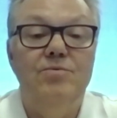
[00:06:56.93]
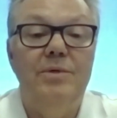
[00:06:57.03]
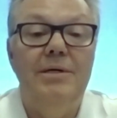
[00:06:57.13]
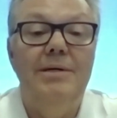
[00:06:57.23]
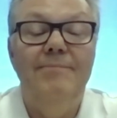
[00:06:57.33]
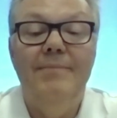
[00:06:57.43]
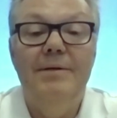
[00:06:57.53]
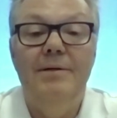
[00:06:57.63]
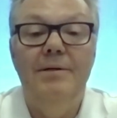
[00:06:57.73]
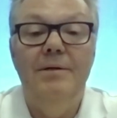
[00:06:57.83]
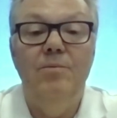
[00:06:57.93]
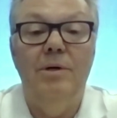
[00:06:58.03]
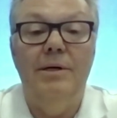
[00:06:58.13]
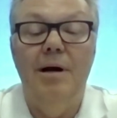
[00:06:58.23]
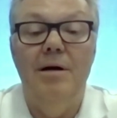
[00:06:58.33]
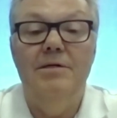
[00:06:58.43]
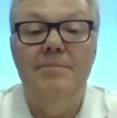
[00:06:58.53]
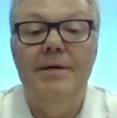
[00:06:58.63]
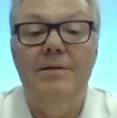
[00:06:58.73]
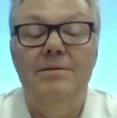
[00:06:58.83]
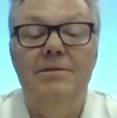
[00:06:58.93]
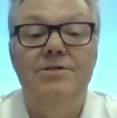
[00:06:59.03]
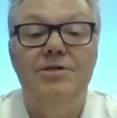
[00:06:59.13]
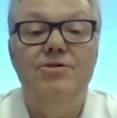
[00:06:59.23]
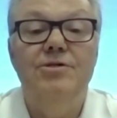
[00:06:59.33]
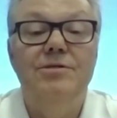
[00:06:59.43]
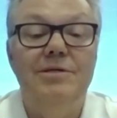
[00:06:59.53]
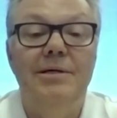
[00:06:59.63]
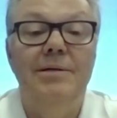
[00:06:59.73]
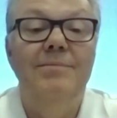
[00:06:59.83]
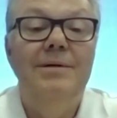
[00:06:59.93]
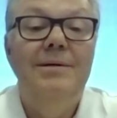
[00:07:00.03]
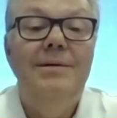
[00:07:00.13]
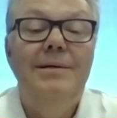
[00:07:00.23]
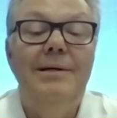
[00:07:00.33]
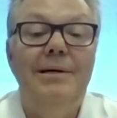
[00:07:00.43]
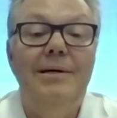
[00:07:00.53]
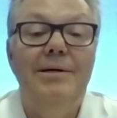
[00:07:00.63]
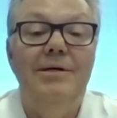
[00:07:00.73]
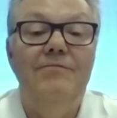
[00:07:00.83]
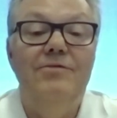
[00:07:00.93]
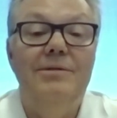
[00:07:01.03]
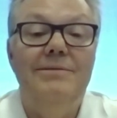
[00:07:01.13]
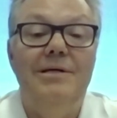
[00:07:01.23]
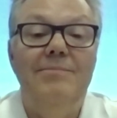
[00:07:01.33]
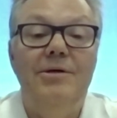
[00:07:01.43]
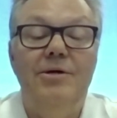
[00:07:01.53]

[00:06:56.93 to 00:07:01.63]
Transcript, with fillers: We uh, work hard to make good decisions and give you a team that